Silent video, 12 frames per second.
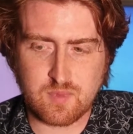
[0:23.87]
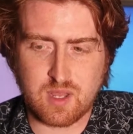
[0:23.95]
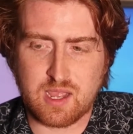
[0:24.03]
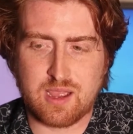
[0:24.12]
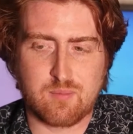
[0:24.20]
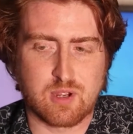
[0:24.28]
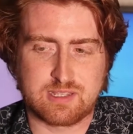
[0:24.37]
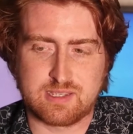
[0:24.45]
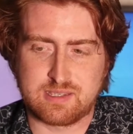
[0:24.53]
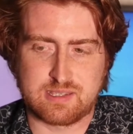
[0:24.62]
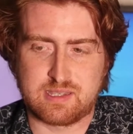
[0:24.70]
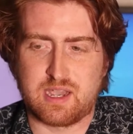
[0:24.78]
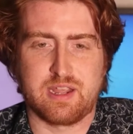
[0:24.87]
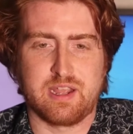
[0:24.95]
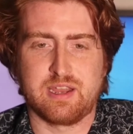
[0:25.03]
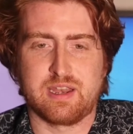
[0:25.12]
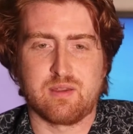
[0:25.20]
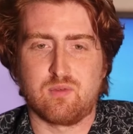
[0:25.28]
I went to study
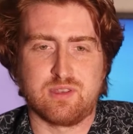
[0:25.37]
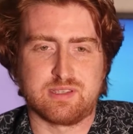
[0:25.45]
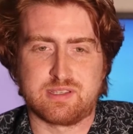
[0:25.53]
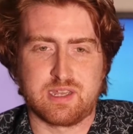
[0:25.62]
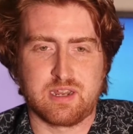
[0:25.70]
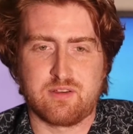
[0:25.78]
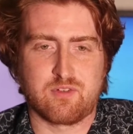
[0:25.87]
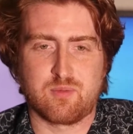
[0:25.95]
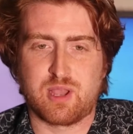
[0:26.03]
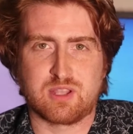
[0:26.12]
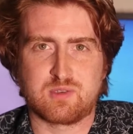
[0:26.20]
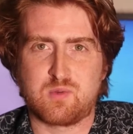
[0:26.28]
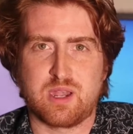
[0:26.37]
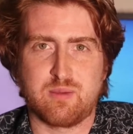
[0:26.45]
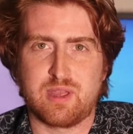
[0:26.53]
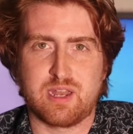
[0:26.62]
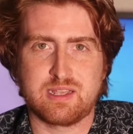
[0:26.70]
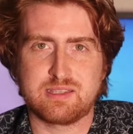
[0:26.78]
and I only studied for about 20
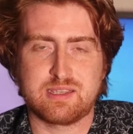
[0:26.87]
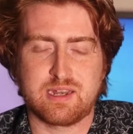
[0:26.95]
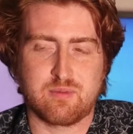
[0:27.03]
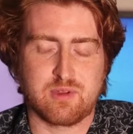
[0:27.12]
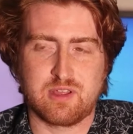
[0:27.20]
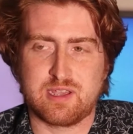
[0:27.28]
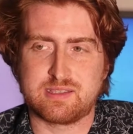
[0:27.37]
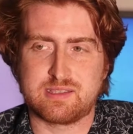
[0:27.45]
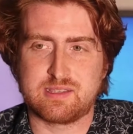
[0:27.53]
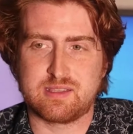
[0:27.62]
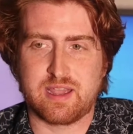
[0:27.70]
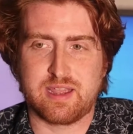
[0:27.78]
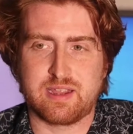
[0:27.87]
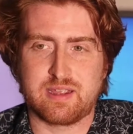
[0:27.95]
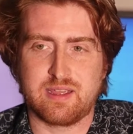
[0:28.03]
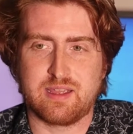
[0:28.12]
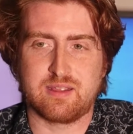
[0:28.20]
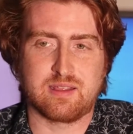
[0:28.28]
minutes and I realized like
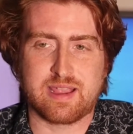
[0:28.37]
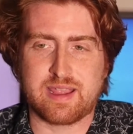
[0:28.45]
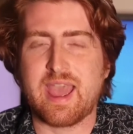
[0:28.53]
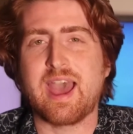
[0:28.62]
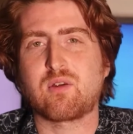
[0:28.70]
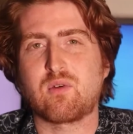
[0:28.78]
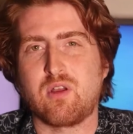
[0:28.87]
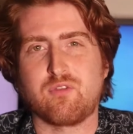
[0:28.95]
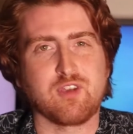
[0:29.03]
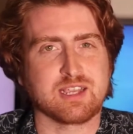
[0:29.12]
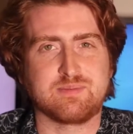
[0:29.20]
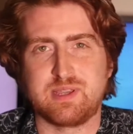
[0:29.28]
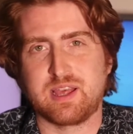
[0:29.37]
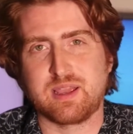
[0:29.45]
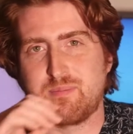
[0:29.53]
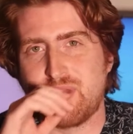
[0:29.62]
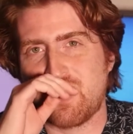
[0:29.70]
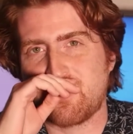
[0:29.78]
Adderall affects me like
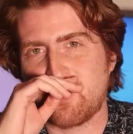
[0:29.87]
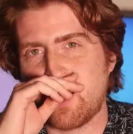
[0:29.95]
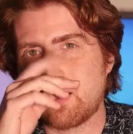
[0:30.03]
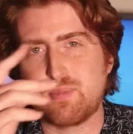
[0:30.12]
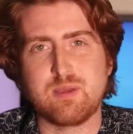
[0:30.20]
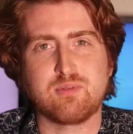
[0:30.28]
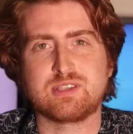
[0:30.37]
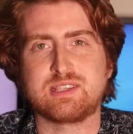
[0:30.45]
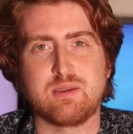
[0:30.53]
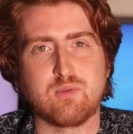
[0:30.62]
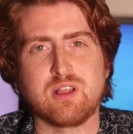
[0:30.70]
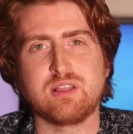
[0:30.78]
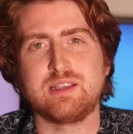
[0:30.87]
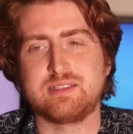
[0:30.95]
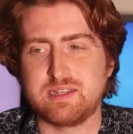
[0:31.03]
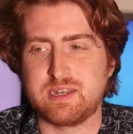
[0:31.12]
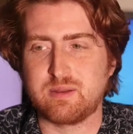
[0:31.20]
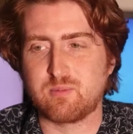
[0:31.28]
meth. A lot of people say, well, at least
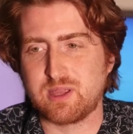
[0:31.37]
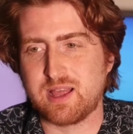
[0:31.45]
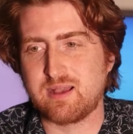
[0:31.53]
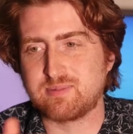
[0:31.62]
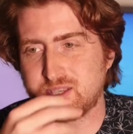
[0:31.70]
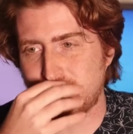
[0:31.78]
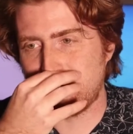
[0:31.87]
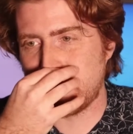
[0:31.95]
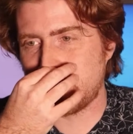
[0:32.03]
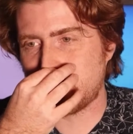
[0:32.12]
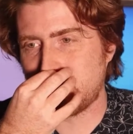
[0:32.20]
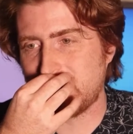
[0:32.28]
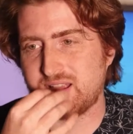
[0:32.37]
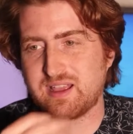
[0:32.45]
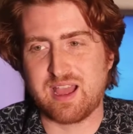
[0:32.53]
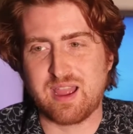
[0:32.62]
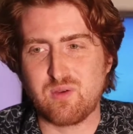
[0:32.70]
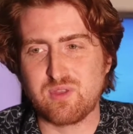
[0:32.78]
you didn't relapse on meth. Like
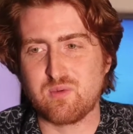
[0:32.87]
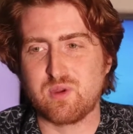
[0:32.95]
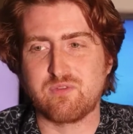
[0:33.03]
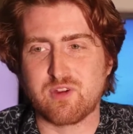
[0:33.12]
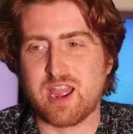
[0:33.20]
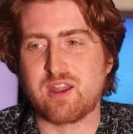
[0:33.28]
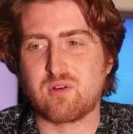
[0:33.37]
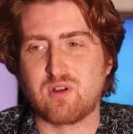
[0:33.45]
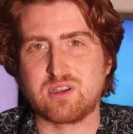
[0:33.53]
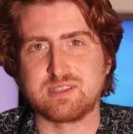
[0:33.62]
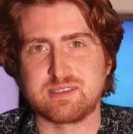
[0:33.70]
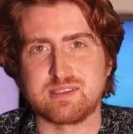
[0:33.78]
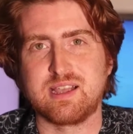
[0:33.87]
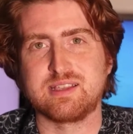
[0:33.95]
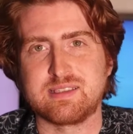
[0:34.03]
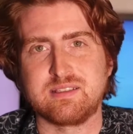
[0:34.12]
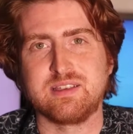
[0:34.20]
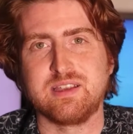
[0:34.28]
I only went for Adderall because it's
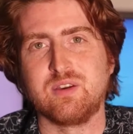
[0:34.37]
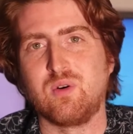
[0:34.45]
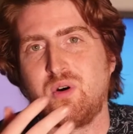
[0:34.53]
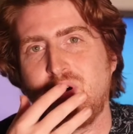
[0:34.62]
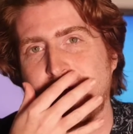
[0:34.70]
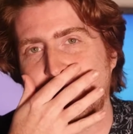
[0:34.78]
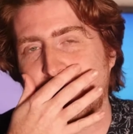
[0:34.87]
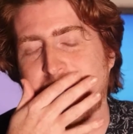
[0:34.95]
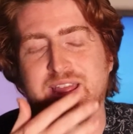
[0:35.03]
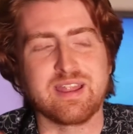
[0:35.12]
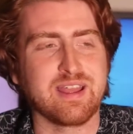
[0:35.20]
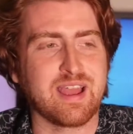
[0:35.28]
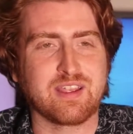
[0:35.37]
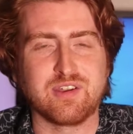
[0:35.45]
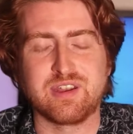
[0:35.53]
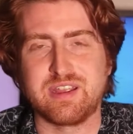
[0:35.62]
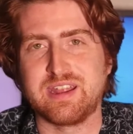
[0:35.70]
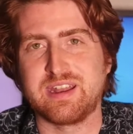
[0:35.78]
less illegal and I
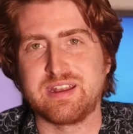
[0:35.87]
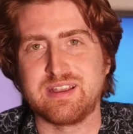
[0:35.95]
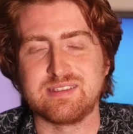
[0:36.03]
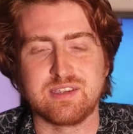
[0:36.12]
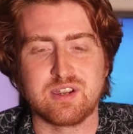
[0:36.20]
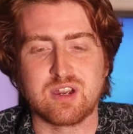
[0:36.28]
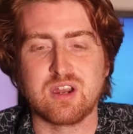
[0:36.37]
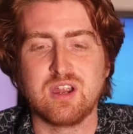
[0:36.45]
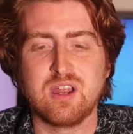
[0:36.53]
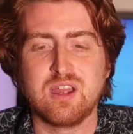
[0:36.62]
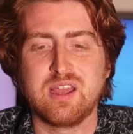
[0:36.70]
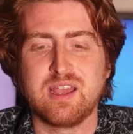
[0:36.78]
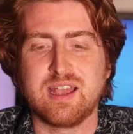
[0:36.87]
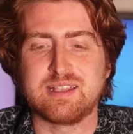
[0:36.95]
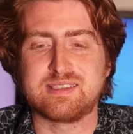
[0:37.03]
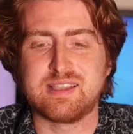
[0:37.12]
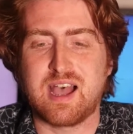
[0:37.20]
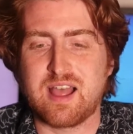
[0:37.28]
could get it easier.
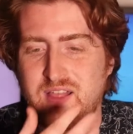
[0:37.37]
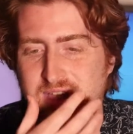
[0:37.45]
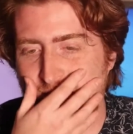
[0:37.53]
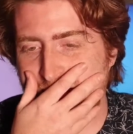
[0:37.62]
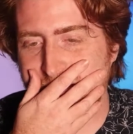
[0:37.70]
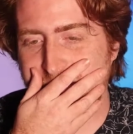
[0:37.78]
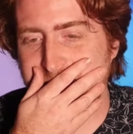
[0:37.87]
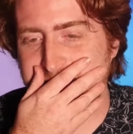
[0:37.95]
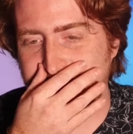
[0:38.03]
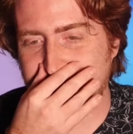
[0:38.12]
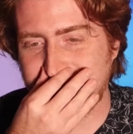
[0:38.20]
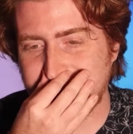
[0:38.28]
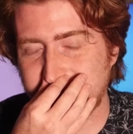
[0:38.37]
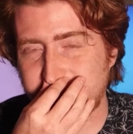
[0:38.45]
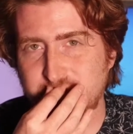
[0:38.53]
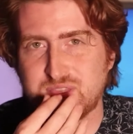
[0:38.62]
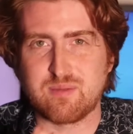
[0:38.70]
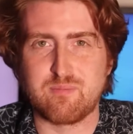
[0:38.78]
It's not like it's any
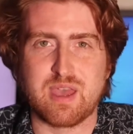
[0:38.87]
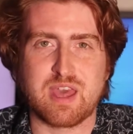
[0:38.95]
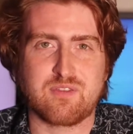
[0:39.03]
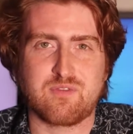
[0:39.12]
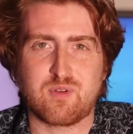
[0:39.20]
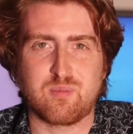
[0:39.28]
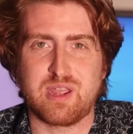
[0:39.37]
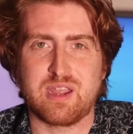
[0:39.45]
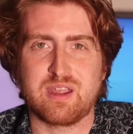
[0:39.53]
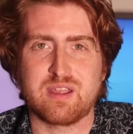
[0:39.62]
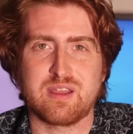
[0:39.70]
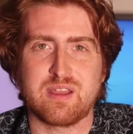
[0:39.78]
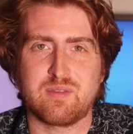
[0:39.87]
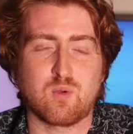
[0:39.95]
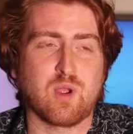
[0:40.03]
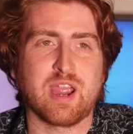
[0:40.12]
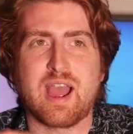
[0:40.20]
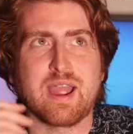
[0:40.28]
different than meth for me, the
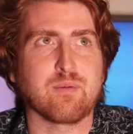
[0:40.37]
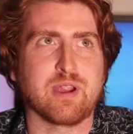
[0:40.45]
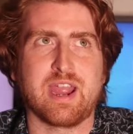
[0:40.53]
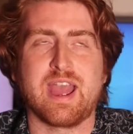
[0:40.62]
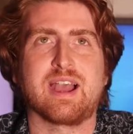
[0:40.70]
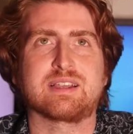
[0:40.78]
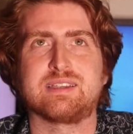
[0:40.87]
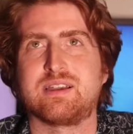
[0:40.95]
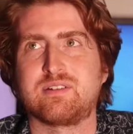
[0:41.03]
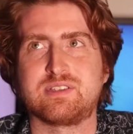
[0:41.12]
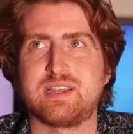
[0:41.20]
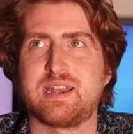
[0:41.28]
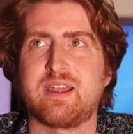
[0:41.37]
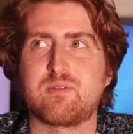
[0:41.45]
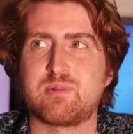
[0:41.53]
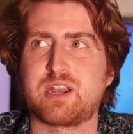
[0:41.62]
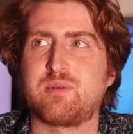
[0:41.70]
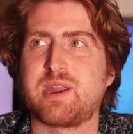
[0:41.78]
way I react. I understand
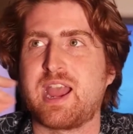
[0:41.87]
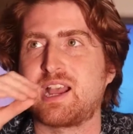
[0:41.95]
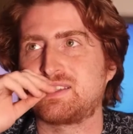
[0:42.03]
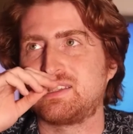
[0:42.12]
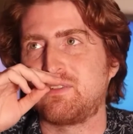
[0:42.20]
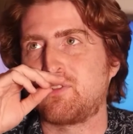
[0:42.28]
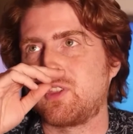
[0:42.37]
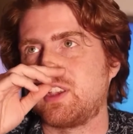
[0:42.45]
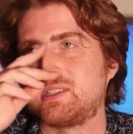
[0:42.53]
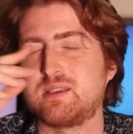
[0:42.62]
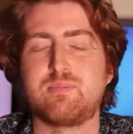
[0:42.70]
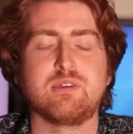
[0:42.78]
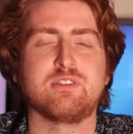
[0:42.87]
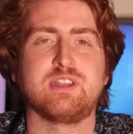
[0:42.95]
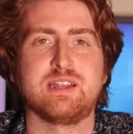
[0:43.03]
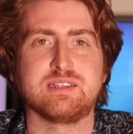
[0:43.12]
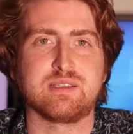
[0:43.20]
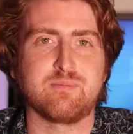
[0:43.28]
everybody reacts differently. Some people need
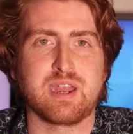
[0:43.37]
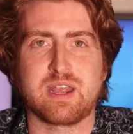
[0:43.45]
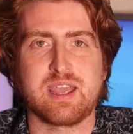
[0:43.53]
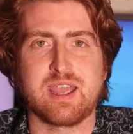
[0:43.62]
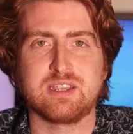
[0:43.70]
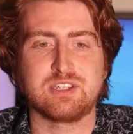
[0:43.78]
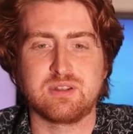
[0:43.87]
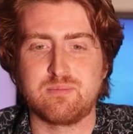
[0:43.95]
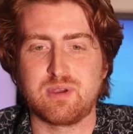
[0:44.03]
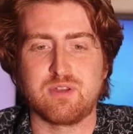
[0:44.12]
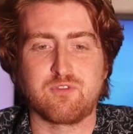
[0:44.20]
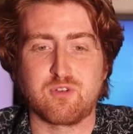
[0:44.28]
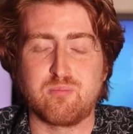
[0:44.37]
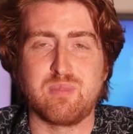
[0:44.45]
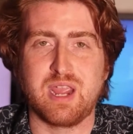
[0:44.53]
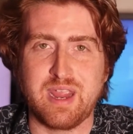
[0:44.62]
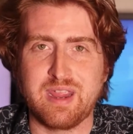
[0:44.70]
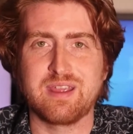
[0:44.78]
it as a medication, but for
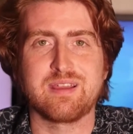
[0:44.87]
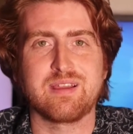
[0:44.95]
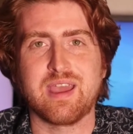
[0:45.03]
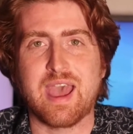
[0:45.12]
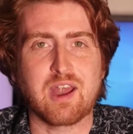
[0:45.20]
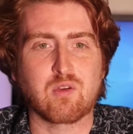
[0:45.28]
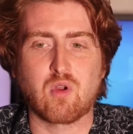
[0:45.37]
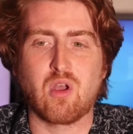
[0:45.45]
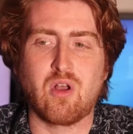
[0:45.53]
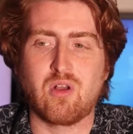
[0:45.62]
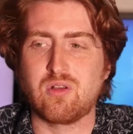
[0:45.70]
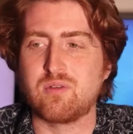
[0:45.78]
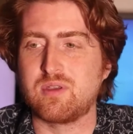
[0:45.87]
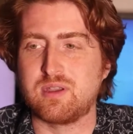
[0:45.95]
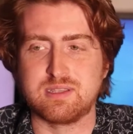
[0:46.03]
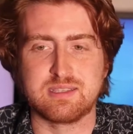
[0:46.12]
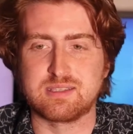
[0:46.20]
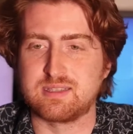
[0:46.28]
me, Adderall
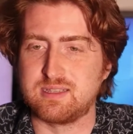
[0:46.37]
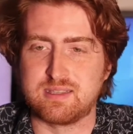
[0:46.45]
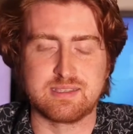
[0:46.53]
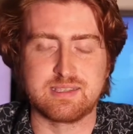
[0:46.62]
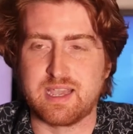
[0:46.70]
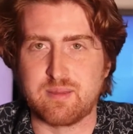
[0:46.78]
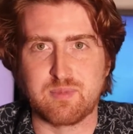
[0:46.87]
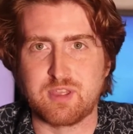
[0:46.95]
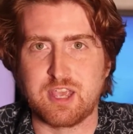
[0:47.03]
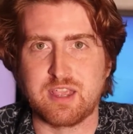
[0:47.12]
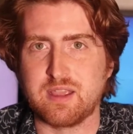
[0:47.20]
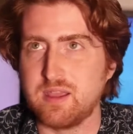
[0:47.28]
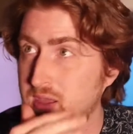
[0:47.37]
is the same thing.